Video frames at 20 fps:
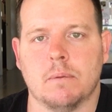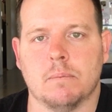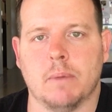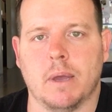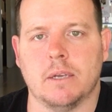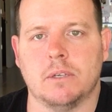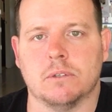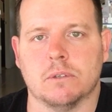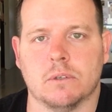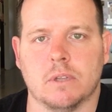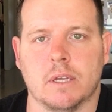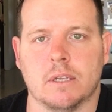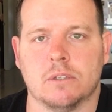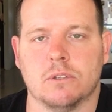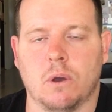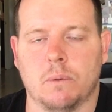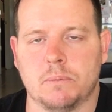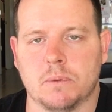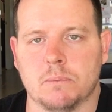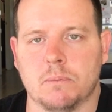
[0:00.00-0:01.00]
make sure that it's
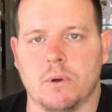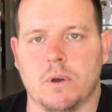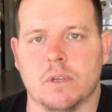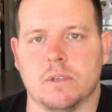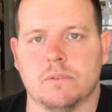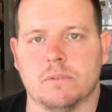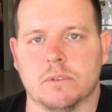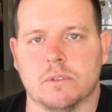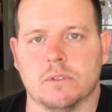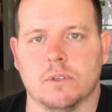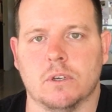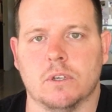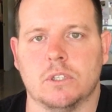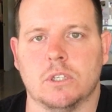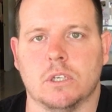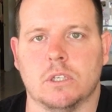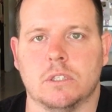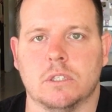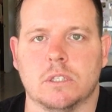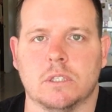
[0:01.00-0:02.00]
optimized for
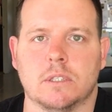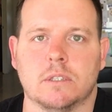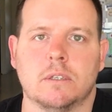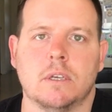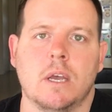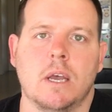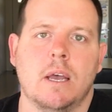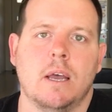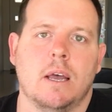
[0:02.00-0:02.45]
search engines.